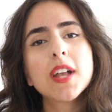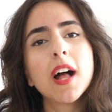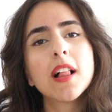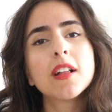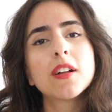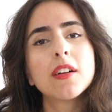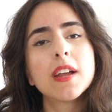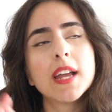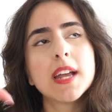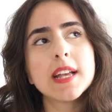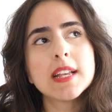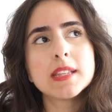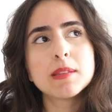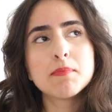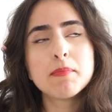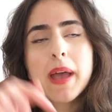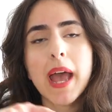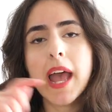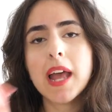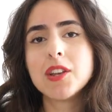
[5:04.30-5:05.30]
color is
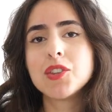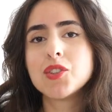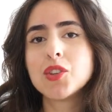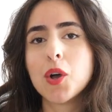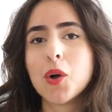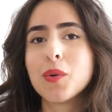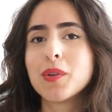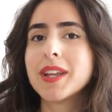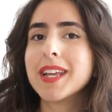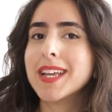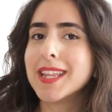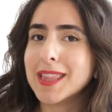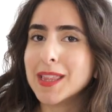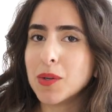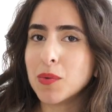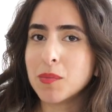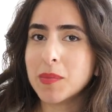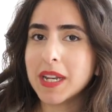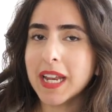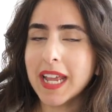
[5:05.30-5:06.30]
Pantone
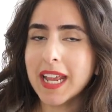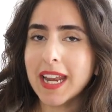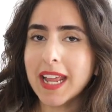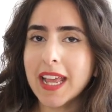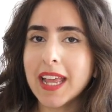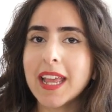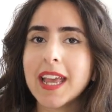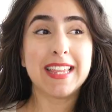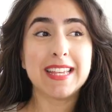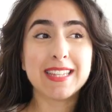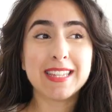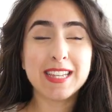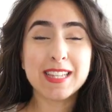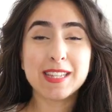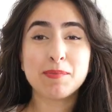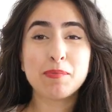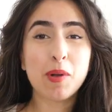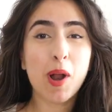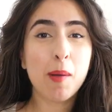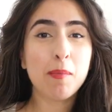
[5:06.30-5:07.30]
Illuminating. This is
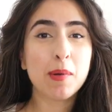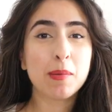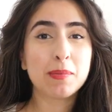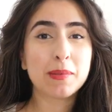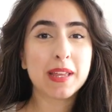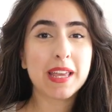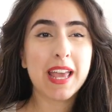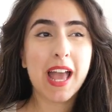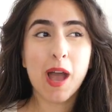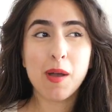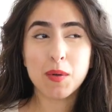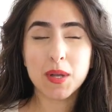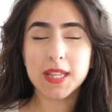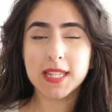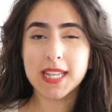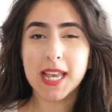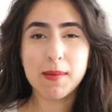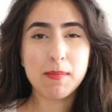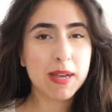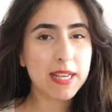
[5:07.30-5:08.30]
probably, I would
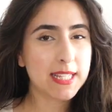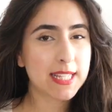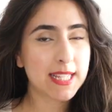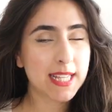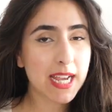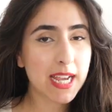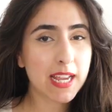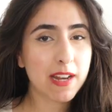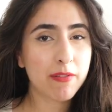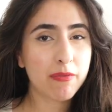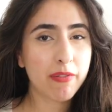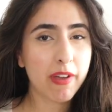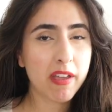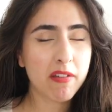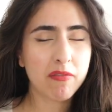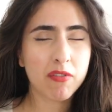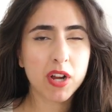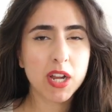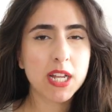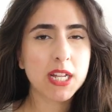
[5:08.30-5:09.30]
say, my second
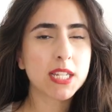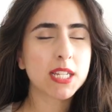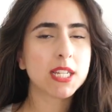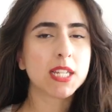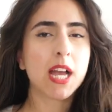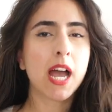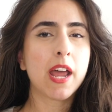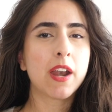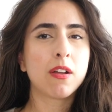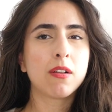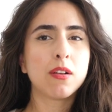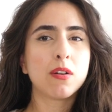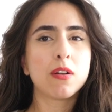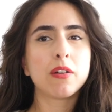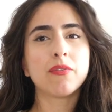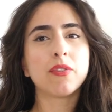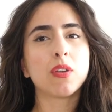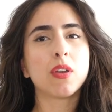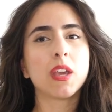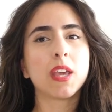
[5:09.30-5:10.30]
favorite. I don't know
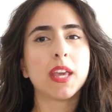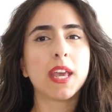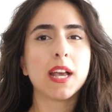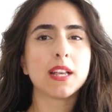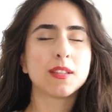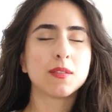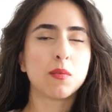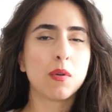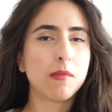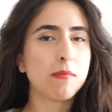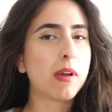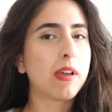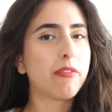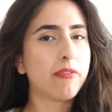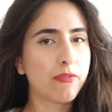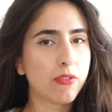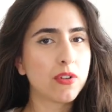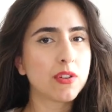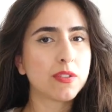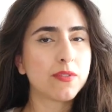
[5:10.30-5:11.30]
if you can guess what my
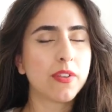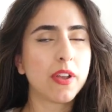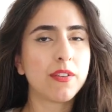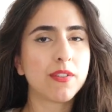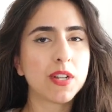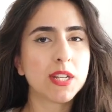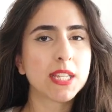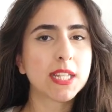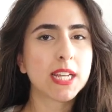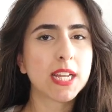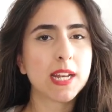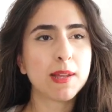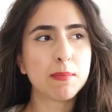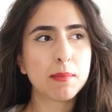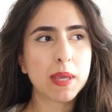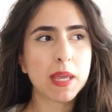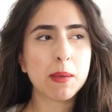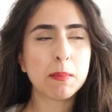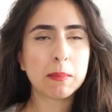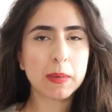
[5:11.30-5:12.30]
first favorite's going to
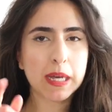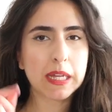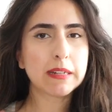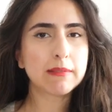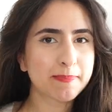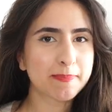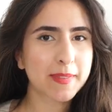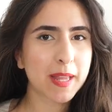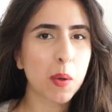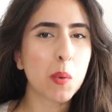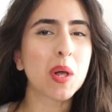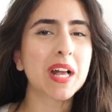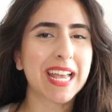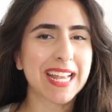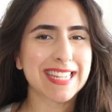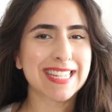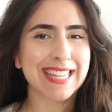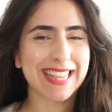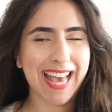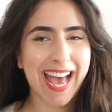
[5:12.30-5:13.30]
be, but we'll
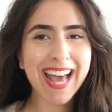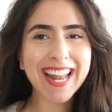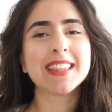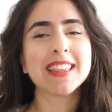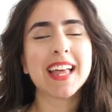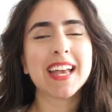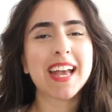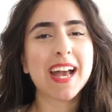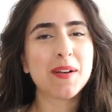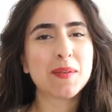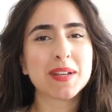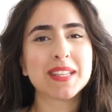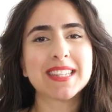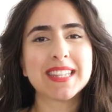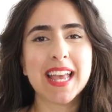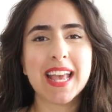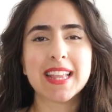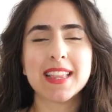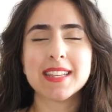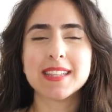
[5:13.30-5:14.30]
get to that. Like I was
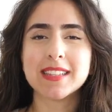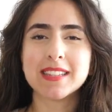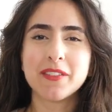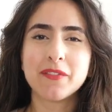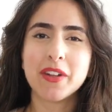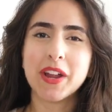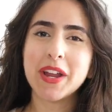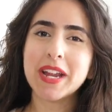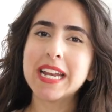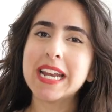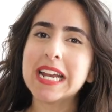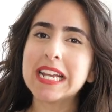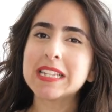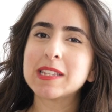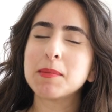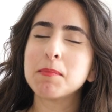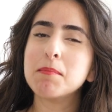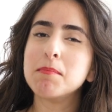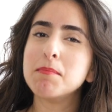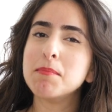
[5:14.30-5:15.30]
saying, this is a very nice
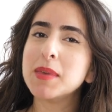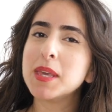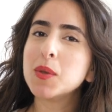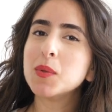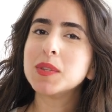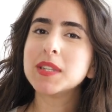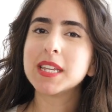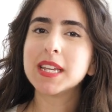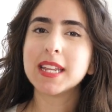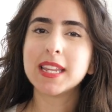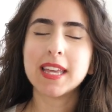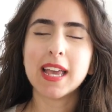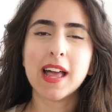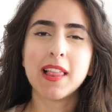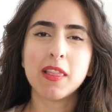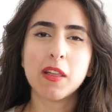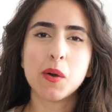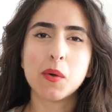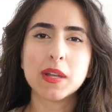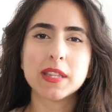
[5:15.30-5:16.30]
muted
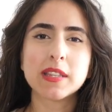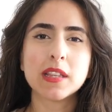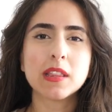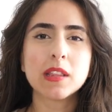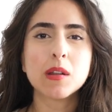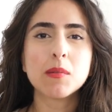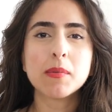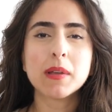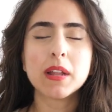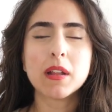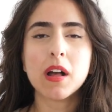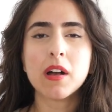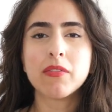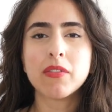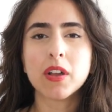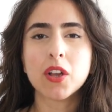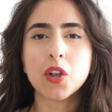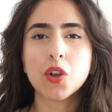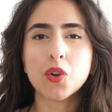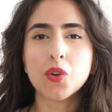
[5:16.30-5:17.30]
yellow. It's a little bit of
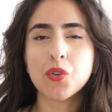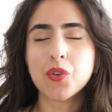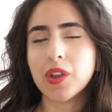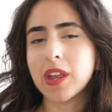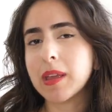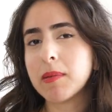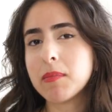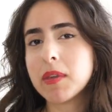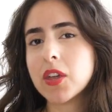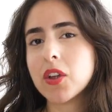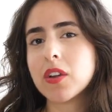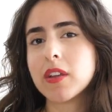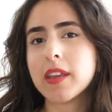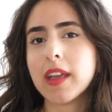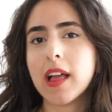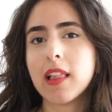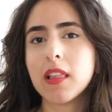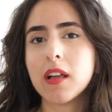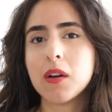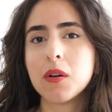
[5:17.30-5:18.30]
a creamier
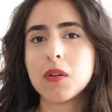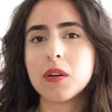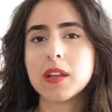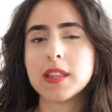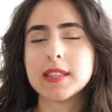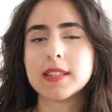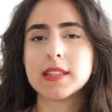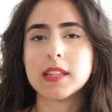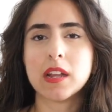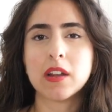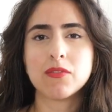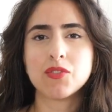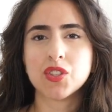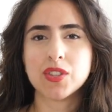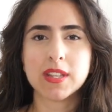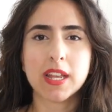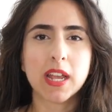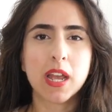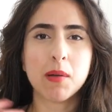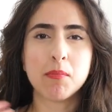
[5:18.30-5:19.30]
yellow instead of
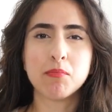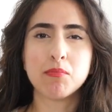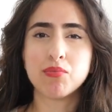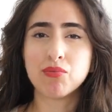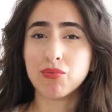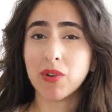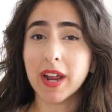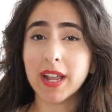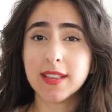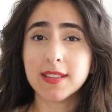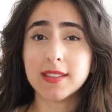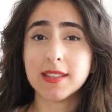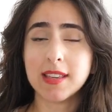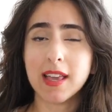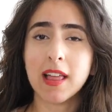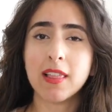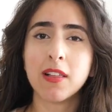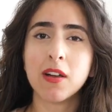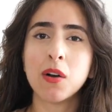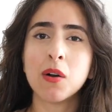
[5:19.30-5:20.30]
just like a bright
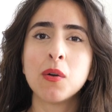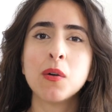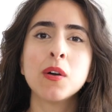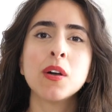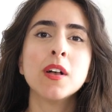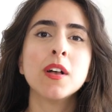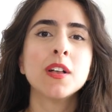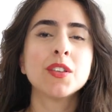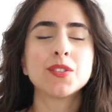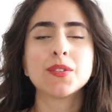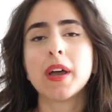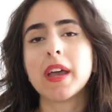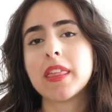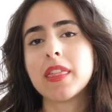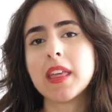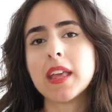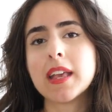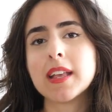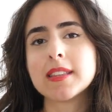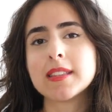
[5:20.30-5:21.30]
yellow. So I
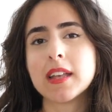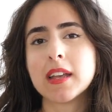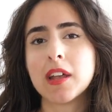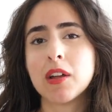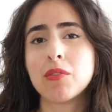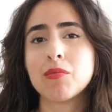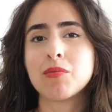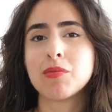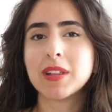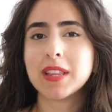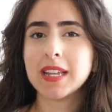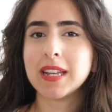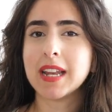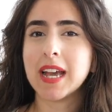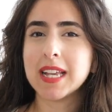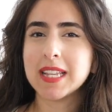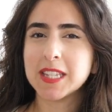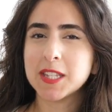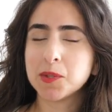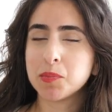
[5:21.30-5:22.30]
think it's like a really
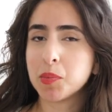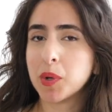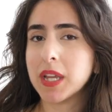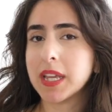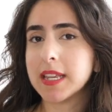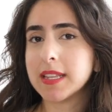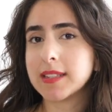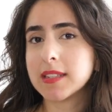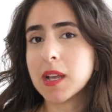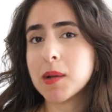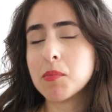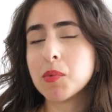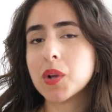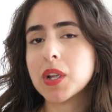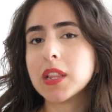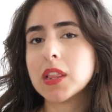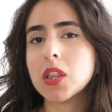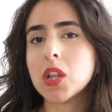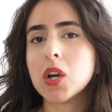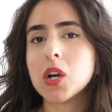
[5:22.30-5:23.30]
nice springy
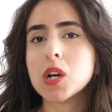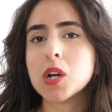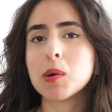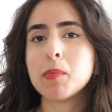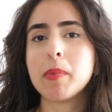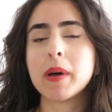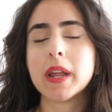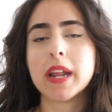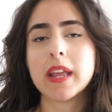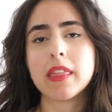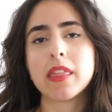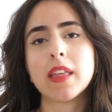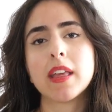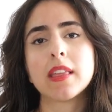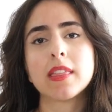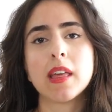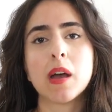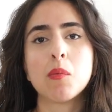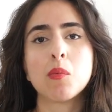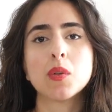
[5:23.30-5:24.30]
summery look, but I think
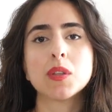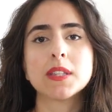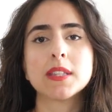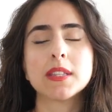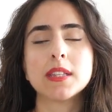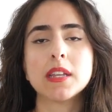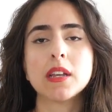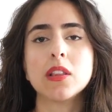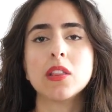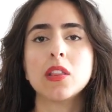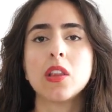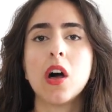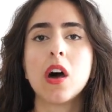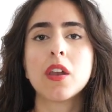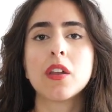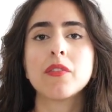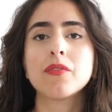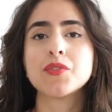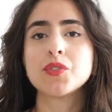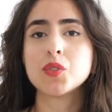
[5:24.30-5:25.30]
that we'll see a lot
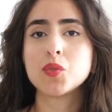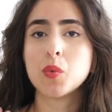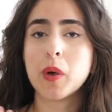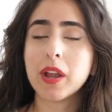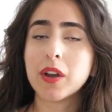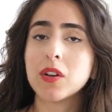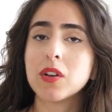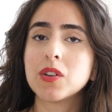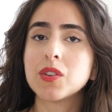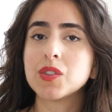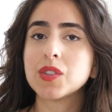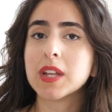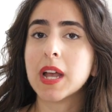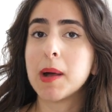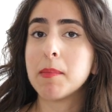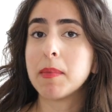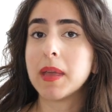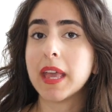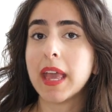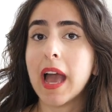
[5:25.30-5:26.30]
of sweaters
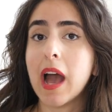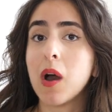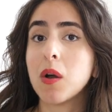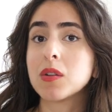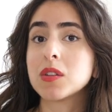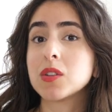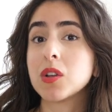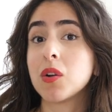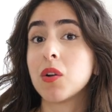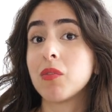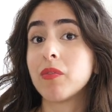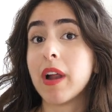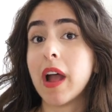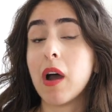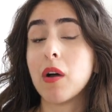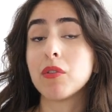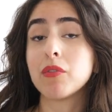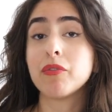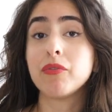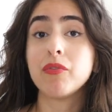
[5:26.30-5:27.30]
coming out
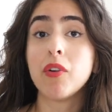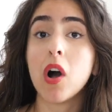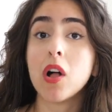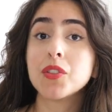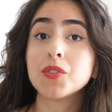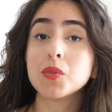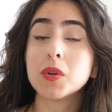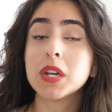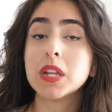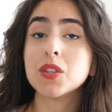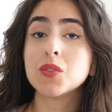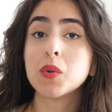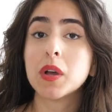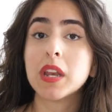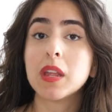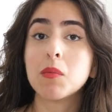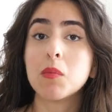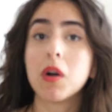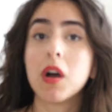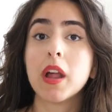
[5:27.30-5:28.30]
around fall
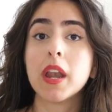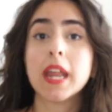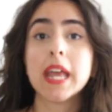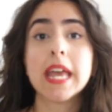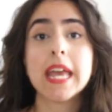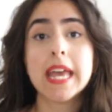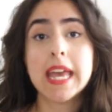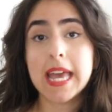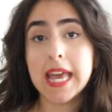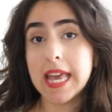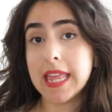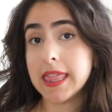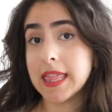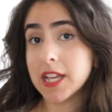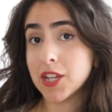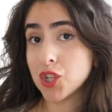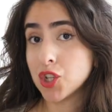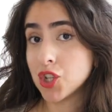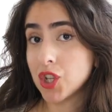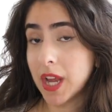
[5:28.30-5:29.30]
2021 in
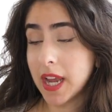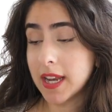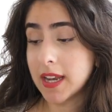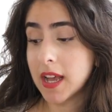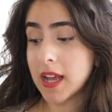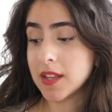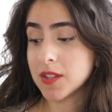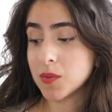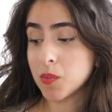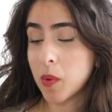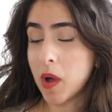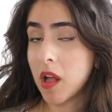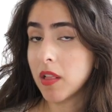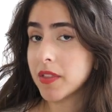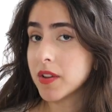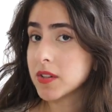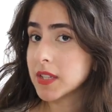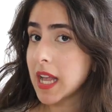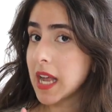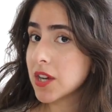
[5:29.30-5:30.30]
this shade as well.
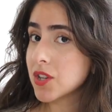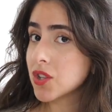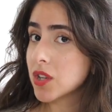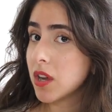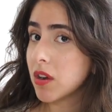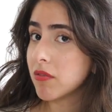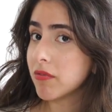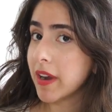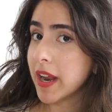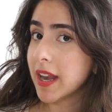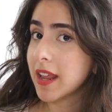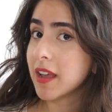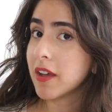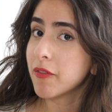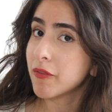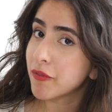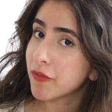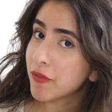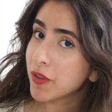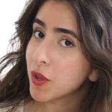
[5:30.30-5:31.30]
There's actually already a
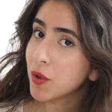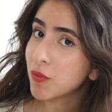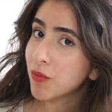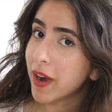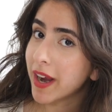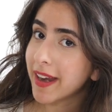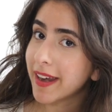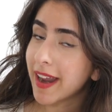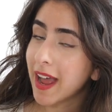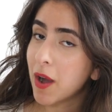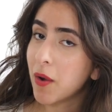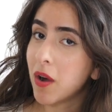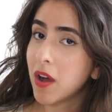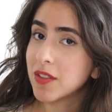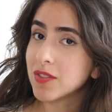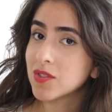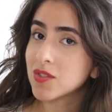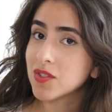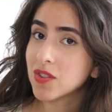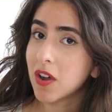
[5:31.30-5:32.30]
few right now
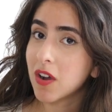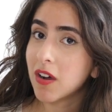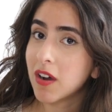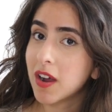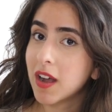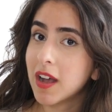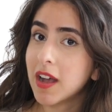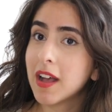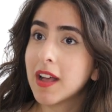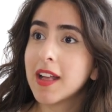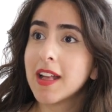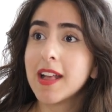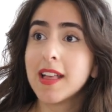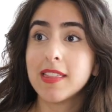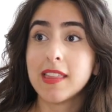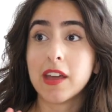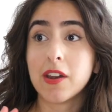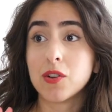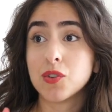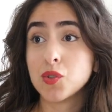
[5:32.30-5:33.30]
on Zara
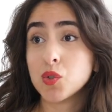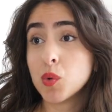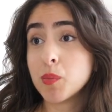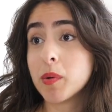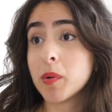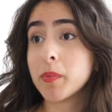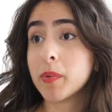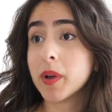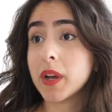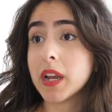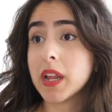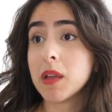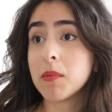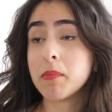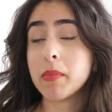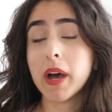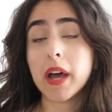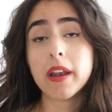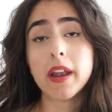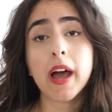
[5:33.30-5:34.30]
that are super pretty,
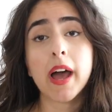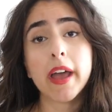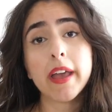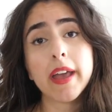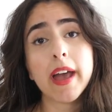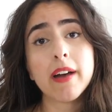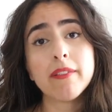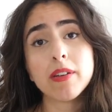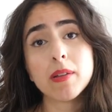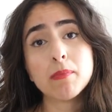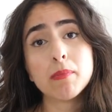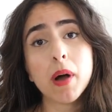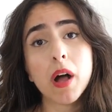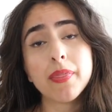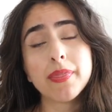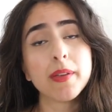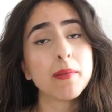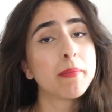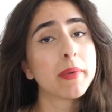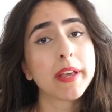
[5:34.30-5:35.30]
but I haven't
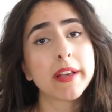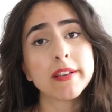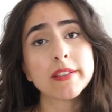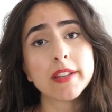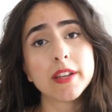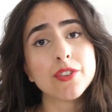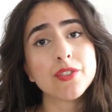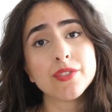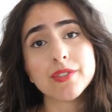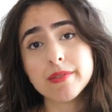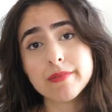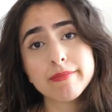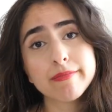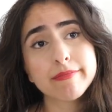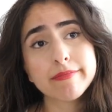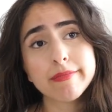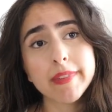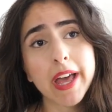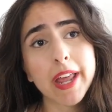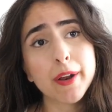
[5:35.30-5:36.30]
bought them because I
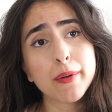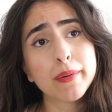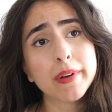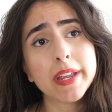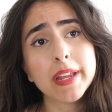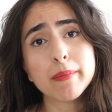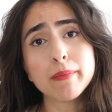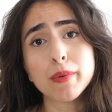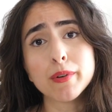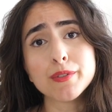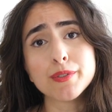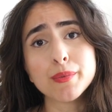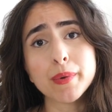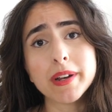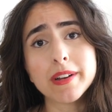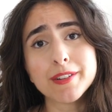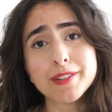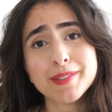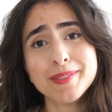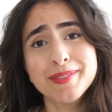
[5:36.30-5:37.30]
don't need more
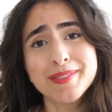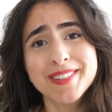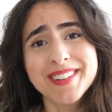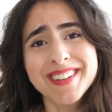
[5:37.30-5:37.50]
sweaters.